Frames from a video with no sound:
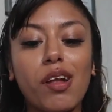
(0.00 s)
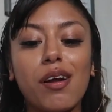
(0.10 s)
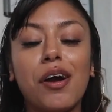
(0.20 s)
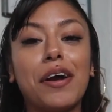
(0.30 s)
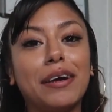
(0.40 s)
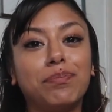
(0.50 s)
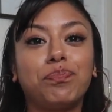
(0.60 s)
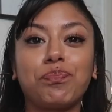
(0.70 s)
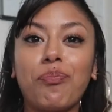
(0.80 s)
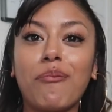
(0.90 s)
Alright,
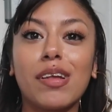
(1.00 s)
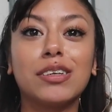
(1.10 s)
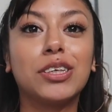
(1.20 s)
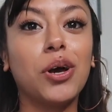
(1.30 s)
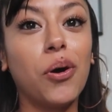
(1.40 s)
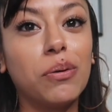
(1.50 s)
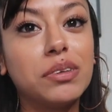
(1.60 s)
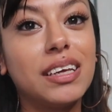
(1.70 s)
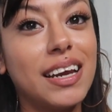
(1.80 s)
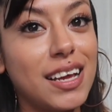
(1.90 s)
so
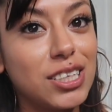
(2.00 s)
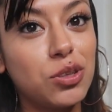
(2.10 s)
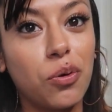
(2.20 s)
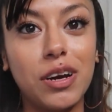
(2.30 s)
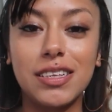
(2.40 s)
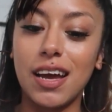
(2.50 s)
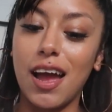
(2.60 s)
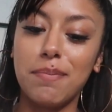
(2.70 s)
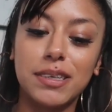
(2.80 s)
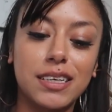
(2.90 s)
today's story
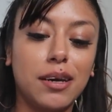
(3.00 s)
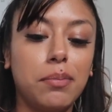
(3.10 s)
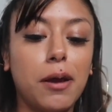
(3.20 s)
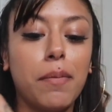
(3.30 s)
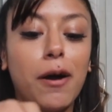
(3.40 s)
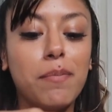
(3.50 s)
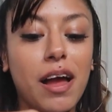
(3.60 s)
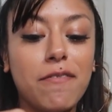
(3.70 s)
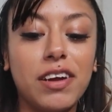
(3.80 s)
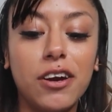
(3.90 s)
time is going to be about
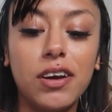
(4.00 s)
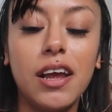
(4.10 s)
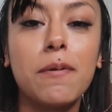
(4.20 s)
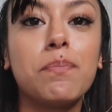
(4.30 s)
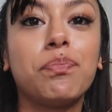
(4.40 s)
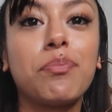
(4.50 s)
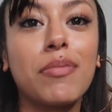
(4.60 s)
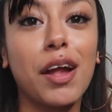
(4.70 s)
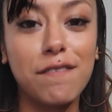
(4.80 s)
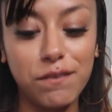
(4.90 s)
my very
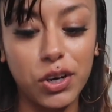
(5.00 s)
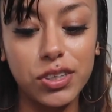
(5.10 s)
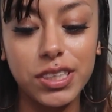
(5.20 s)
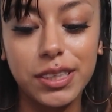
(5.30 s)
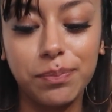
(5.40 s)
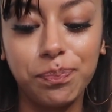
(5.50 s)
first